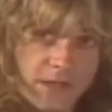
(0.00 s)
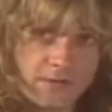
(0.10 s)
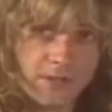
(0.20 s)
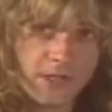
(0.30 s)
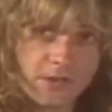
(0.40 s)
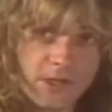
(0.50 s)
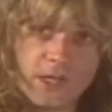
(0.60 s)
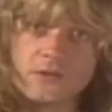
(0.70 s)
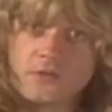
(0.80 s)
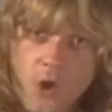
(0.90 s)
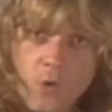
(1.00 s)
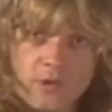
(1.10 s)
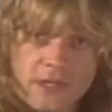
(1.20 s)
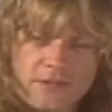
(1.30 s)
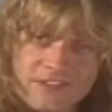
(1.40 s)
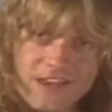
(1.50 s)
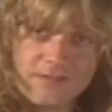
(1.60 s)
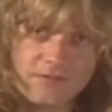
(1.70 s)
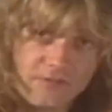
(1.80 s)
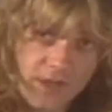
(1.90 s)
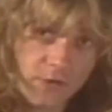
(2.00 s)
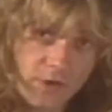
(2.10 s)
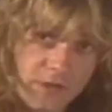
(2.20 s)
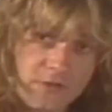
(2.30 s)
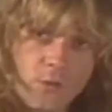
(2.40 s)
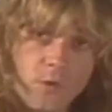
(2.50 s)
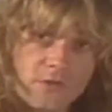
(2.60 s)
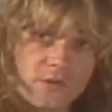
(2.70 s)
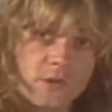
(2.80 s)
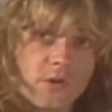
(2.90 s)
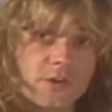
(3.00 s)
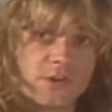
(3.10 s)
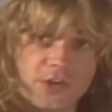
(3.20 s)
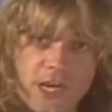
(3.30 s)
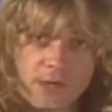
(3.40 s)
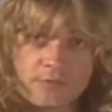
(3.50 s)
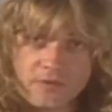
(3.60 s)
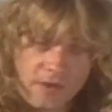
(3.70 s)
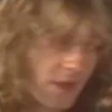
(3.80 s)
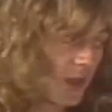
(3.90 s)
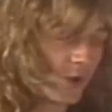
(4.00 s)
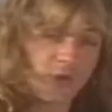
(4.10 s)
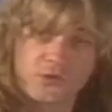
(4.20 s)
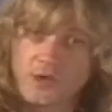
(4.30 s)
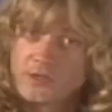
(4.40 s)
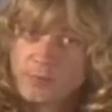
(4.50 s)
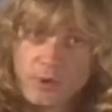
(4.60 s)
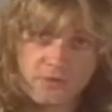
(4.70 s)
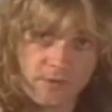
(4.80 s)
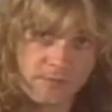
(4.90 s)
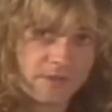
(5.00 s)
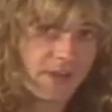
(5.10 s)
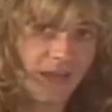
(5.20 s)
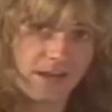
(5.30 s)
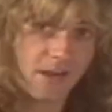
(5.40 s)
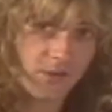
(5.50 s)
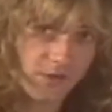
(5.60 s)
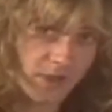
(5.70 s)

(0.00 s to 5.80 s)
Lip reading: is, in each key there's only 7 fingerings. So once you learn the shapes, you can transpose them to any other